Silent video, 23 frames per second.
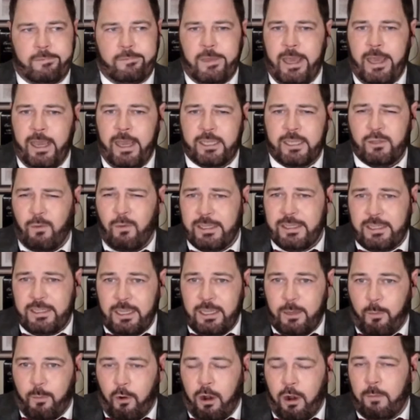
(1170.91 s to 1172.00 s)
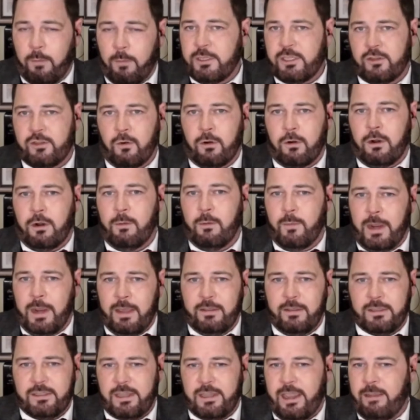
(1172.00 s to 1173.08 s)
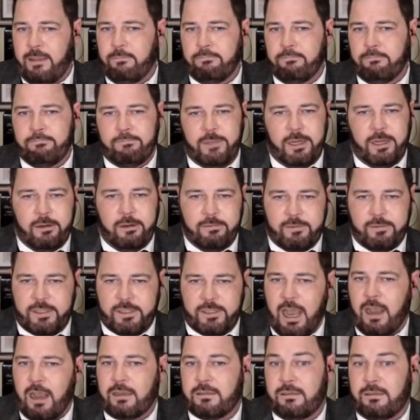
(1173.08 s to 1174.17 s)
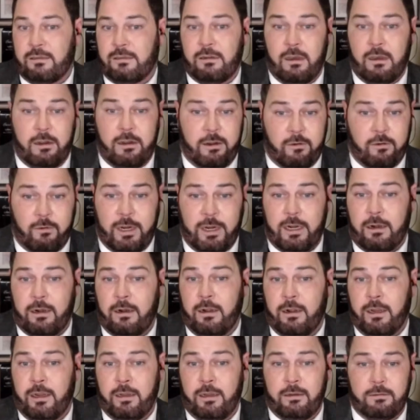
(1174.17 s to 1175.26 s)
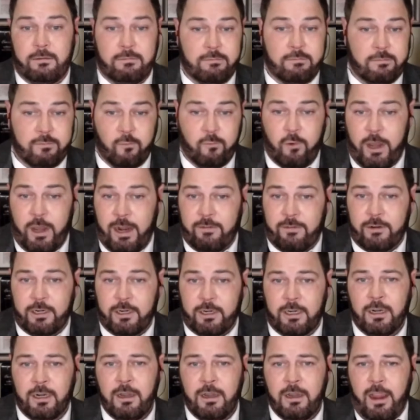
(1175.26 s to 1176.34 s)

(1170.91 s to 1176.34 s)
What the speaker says: XYZ department store and buy the same, socks and underwear and whatever,